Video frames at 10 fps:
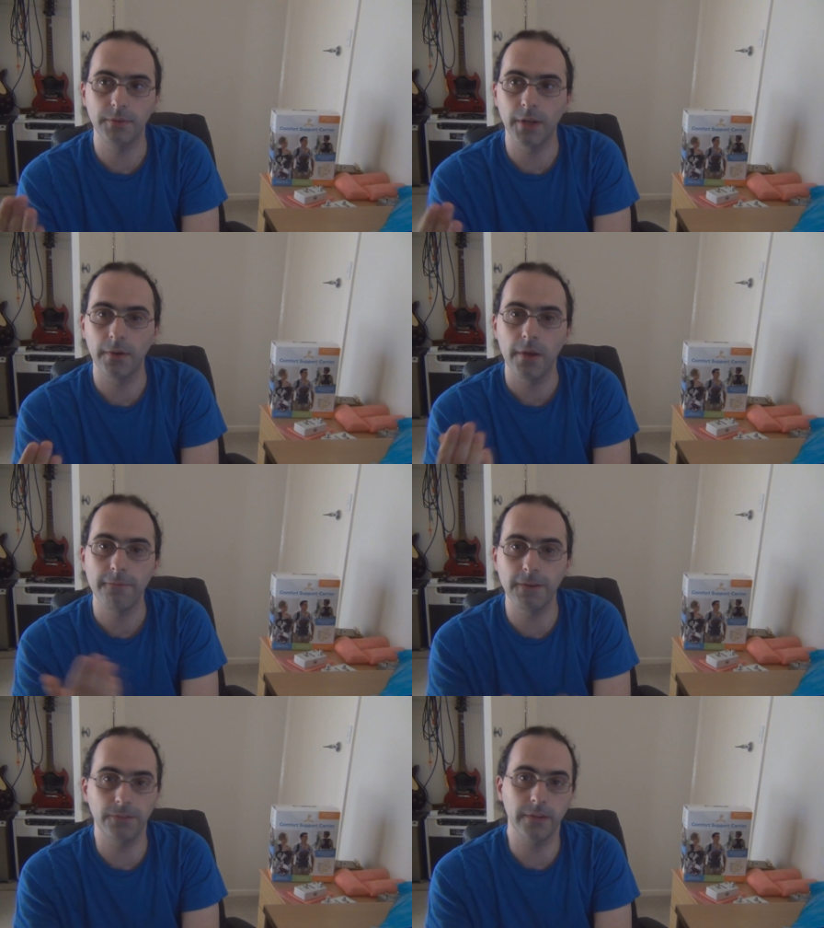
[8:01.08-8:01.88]
you know,
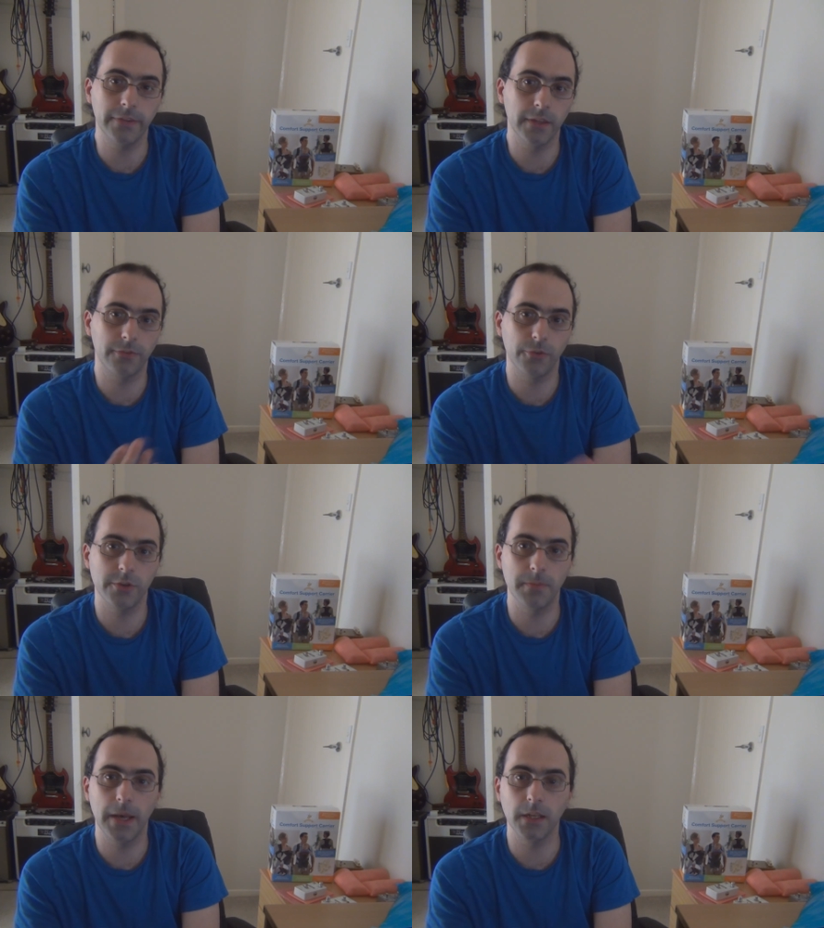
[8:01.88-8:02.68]
50 cents for a
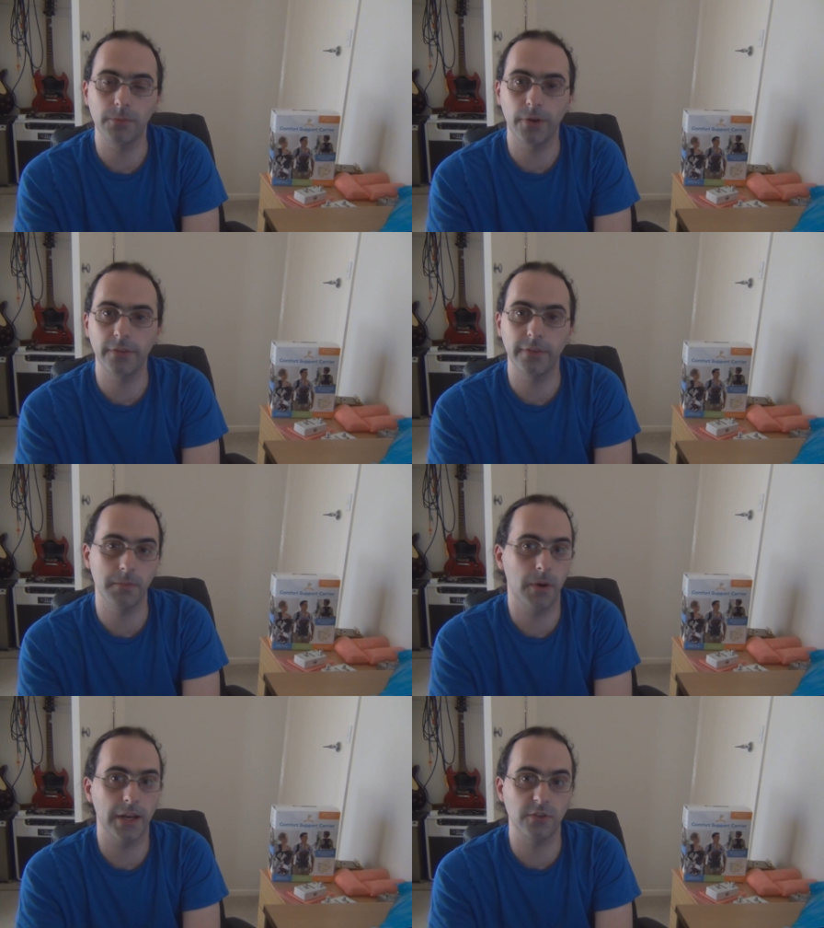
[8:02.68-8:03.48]
germanium
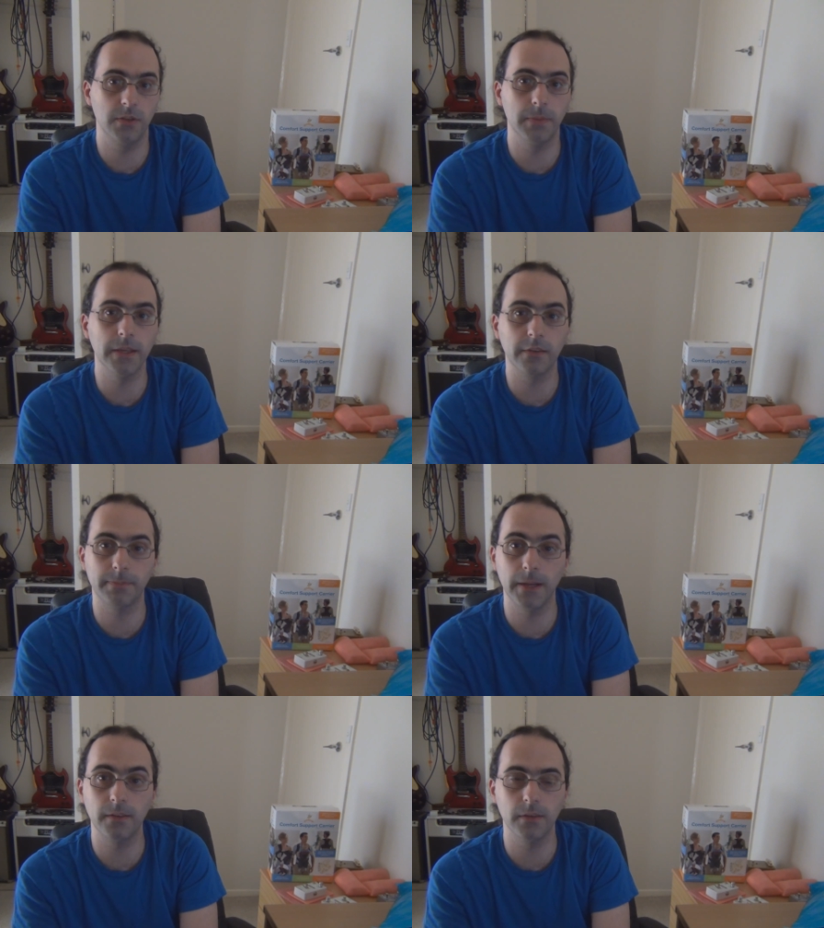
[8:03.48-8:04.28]
transistor might actually be
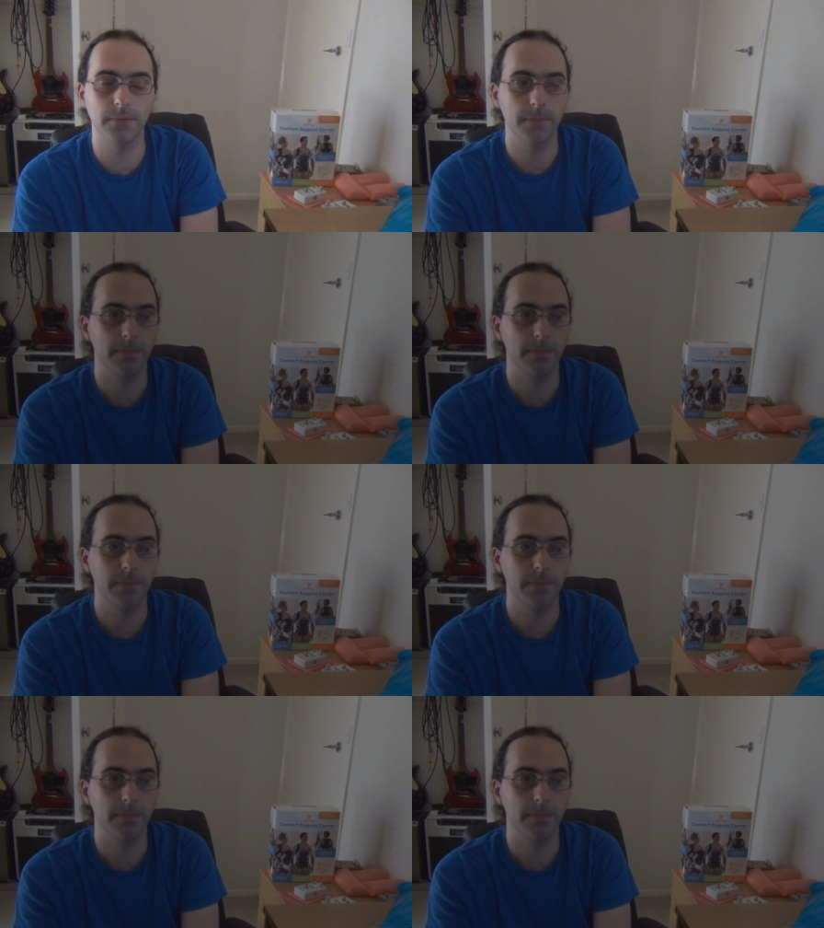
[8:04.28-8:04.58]
expensive.